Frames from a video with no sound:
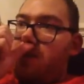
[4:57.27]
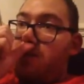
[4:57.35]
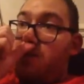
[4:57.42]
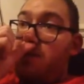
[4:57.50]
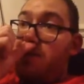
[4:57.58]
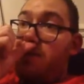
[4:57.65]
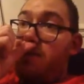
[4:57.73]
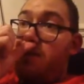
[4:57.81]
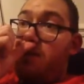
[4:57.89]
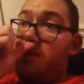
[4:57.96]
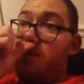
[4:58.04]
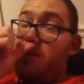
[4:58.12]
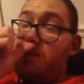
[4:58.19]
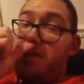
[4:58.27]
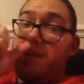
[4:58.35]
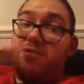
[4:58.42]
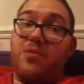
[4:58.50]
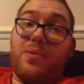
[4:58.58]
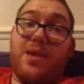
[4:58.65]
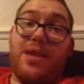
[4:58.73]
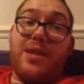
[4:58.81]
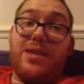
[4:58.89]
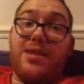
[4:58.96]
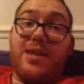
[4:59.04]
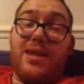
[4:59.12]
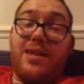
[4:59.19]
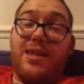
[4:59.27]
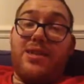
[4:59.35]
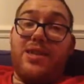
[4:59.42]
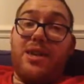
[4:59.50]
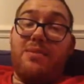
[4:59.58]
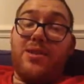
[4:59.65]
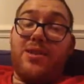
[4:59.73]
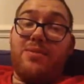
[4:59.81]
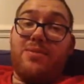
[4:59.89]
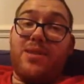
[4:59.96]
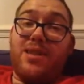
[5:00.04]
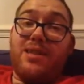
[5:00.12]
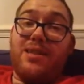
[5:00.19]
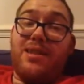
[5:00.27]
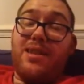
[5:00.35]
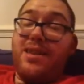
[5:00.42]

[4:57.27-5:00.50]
Turns out, no, he spears Triple H, and then Sheamus comes in.